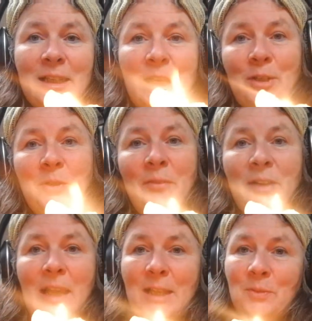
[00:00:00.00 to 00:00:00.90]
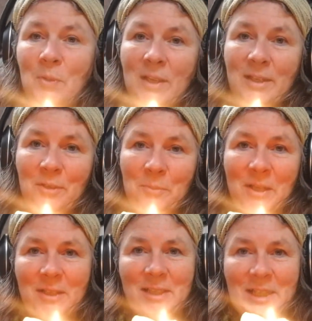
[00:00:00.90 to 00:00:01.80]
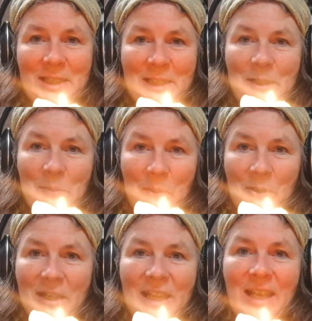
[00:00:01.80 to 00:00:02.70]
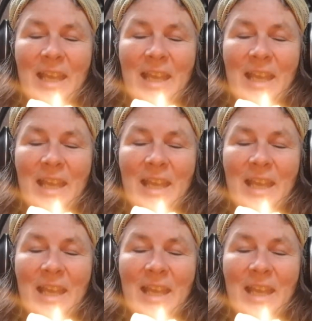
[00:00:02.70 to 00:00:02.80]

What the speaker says: and I don't have a glass of wine here because it's still morning,